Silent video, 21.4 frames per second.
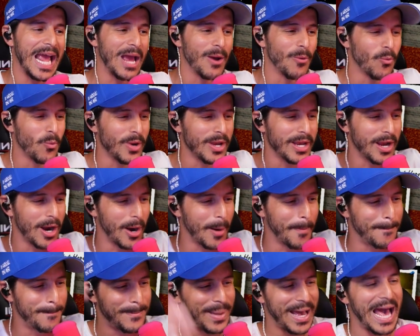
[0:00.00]
and we are
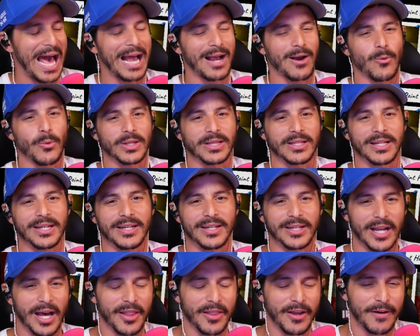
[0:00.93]
back with
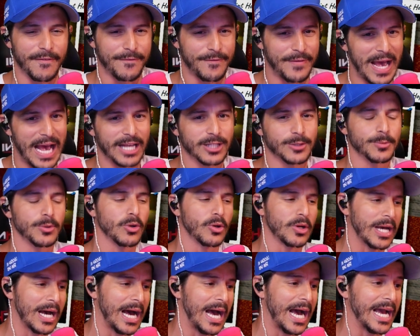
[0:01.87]
another Phasmo
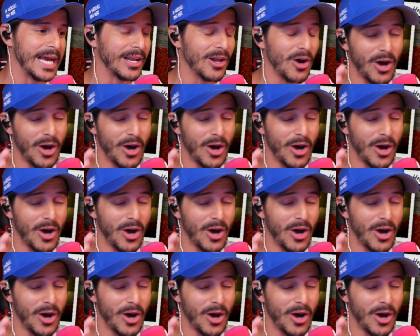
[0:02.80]
guide.